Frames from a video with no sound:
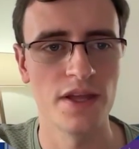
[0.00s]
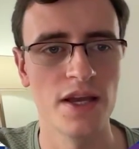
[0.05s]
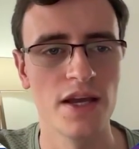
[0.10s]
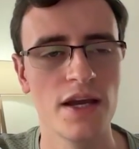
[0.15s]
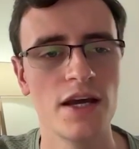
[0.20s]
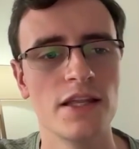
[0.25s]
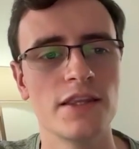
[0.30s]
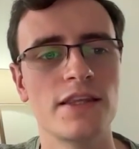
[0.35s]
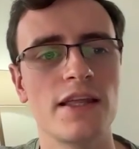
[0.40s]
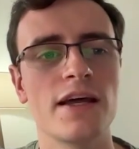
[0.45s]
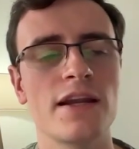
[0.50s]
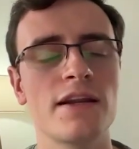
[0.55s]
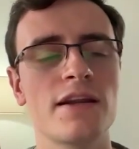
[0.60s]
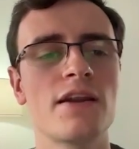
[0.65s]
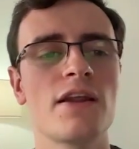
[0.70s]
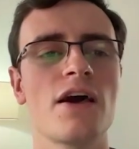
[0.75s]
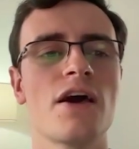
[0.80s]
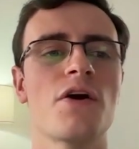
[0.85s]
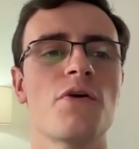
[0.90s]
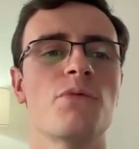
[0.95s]
Then
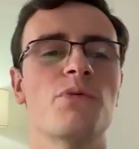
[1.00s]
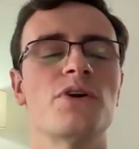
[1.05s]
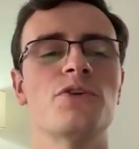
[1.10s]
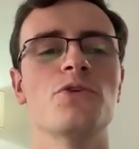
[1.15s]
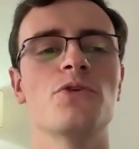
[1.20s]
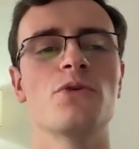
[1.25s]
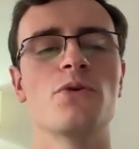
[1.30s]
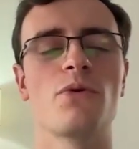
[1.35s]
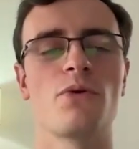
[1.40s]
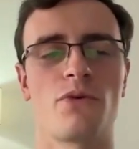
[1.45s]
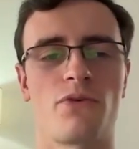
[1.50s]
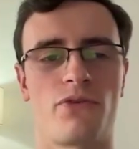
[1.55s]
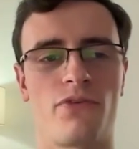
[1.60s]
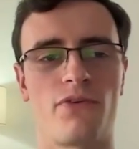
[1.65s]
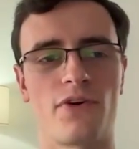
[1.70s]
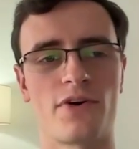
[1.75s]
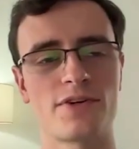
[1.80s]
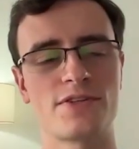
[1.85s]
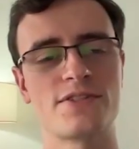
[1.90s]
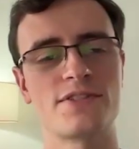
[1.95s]
we do
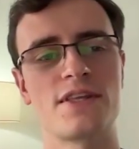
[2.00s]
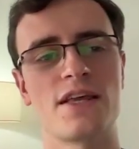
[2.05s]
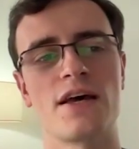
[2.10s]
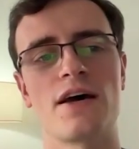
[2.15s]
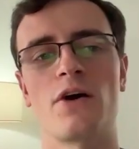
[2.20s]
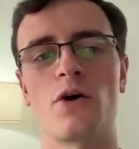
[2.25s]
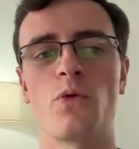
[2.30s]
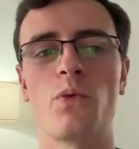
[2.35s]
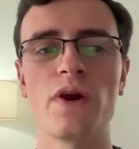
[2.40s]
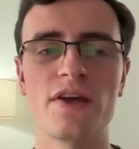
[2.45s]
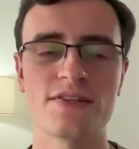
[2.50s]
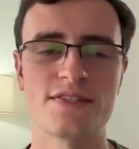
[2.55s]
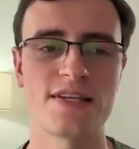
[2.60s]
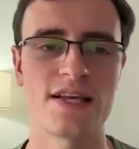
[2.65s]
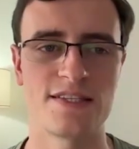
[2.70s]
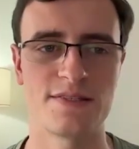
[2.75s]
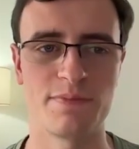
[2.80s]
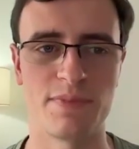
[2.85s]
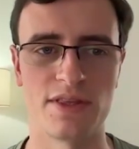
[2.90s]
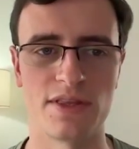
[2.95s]
first a quick
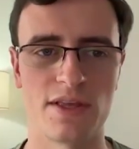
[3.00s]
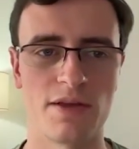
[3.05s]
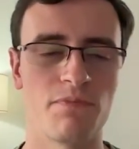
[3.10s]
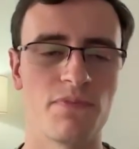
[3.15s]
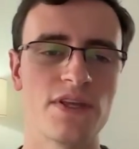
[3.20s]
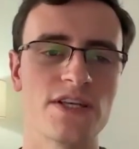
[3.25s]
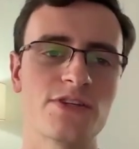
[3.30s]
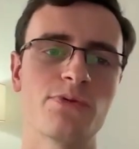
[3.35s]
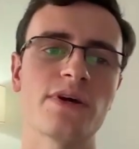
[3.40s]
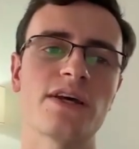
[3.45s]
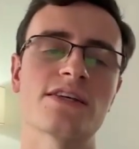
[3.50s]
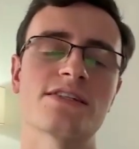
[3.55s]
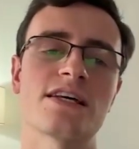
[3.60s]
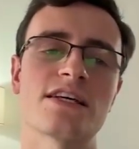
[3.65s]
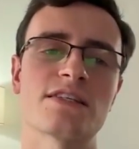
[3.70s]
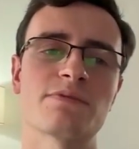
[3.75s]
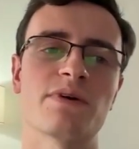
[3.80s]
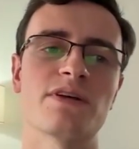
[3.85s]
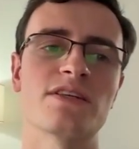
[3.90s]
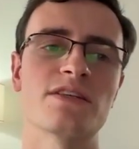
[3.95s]
assessment. This quick
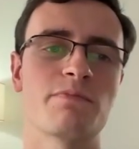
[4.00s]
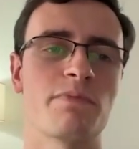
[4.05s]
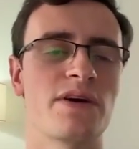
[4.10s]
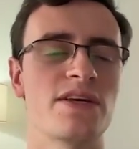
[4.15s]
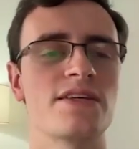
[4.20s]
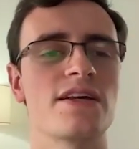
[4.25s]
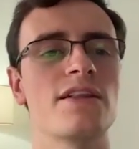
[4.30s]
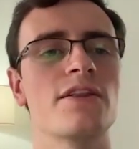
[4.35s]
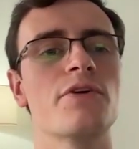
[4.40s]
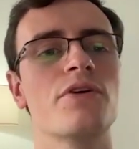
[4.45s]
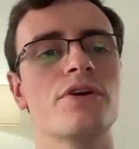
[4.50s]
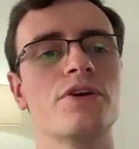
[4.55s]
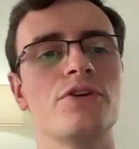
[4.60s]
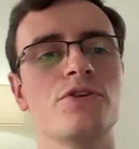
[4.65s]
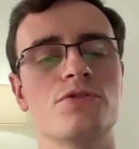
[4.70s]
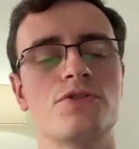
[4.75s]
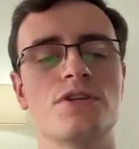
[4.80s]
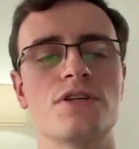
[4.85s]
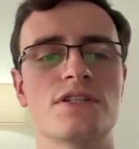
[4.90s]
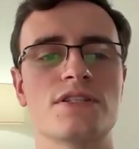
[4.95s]
assessment basically
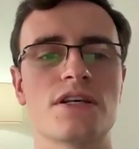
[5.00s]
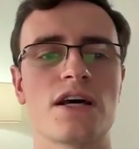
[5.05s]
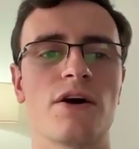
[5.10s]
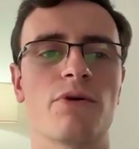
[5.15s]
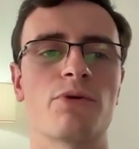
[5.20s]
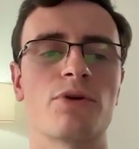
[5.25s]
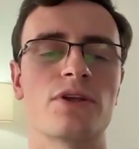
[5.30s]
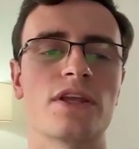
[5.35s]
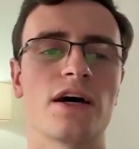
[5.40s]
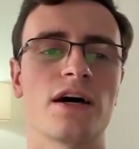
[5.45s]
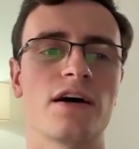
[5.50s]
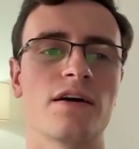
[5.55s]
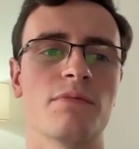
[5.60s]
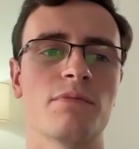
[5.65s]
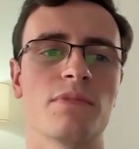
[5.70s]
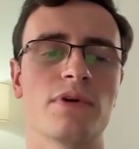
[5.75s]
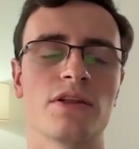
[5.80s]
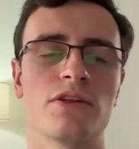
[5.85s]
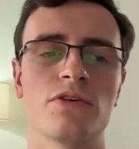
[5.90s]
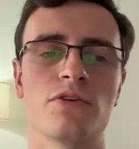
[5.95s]
reduces our time
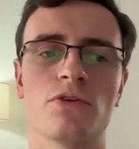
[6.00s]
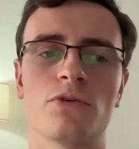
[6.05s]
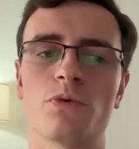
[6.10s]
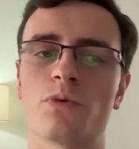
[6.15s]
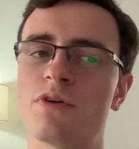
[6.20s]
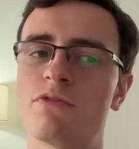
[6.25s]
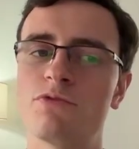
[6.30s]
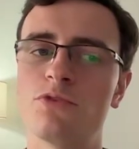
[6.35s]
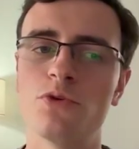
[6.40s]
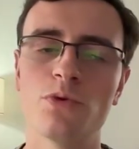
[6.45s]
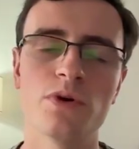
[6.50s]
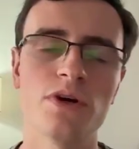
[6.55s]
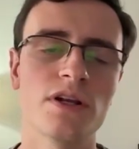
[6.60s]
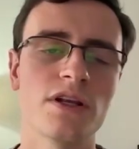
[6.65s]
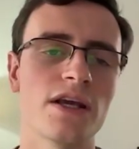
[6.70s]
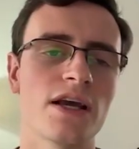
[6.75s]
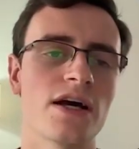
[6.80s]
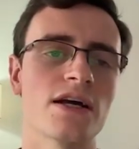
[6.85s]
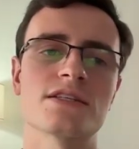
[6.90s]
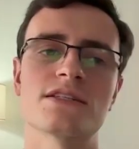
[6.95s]
in reviewing
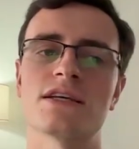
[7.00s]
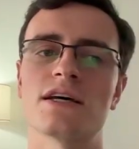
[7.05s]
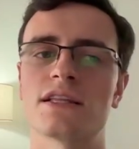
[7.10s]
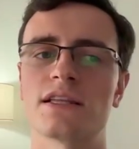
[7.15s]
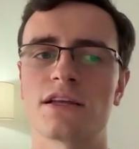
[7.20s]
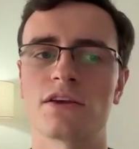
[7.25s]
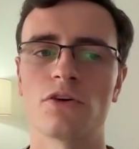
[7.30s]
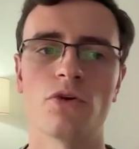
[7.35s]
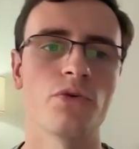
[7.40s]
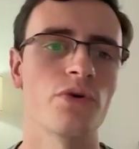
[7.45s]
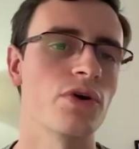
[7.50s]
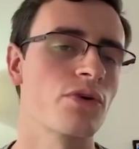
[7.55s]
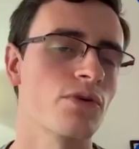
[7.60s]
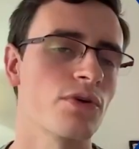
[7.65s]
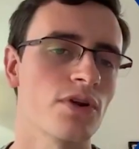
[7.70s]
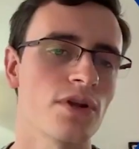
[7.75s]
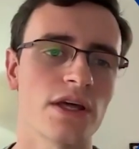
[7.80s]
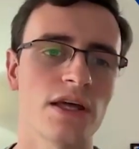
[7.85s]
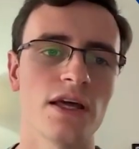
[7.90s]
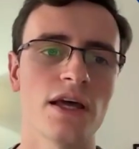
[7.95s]
the asset and going
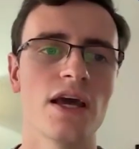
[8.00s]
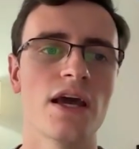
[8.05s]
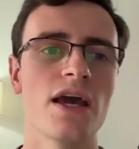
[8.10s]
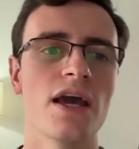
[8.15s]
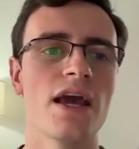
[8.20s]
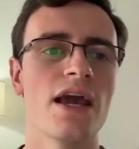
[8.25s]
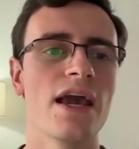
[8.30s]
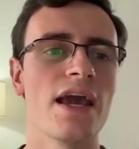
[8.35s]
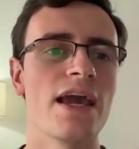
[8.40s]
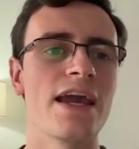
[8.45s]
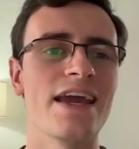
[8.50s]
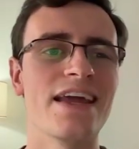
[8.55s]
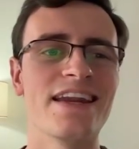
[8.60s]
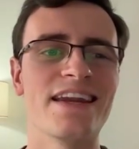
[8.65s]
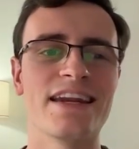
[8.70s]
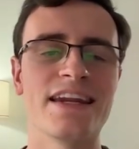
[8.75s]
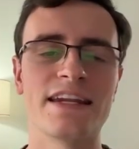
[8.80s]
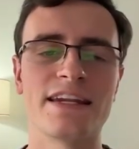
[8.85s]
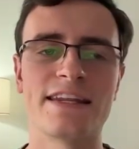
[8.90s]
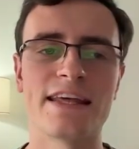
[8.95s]
really
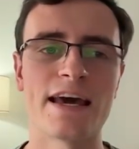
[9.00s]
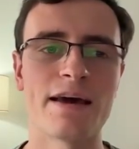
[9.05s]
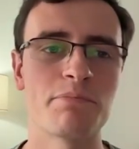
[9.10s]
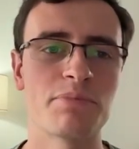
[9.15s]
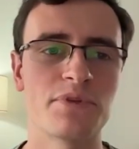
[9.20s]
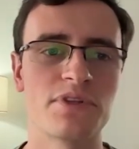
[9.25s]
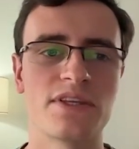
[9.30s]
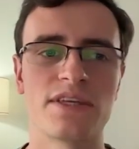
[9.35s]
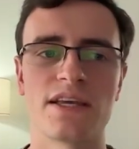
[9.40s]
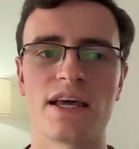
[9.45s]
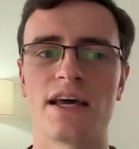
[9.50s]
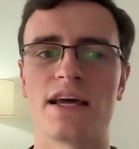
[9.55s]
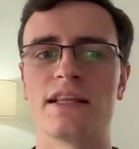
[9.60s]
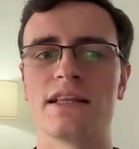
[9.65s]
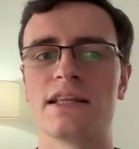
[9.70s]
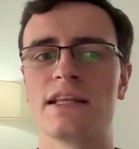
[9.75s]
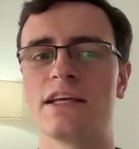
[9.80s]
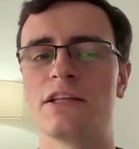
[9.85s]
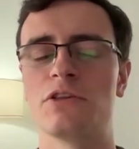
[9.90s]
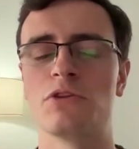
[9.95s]
in depth
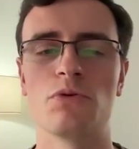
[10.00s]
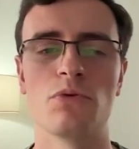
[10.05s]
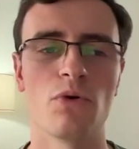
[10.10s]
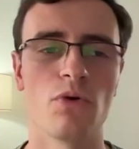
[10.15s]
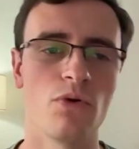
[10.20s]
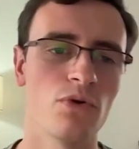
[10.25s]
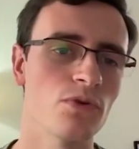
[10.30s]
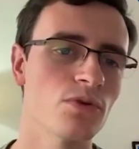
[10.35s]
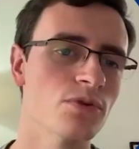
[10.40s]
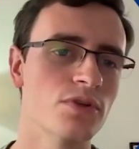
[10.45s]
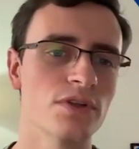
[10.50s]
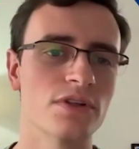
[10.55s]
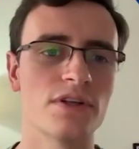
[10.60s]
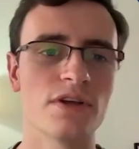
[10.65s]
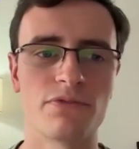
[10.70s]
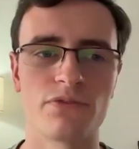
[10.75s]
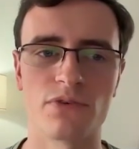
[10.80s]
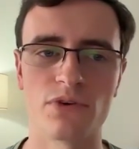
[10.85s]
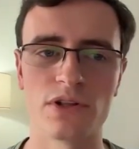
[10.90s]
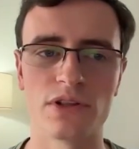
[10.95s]
and into all the
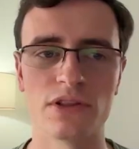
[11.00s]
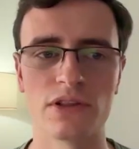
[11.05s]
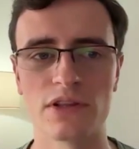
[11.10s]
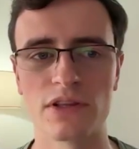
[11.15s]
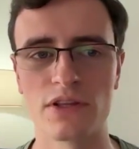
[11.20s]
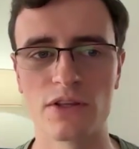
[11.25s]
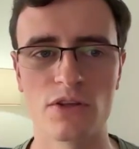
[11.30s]
different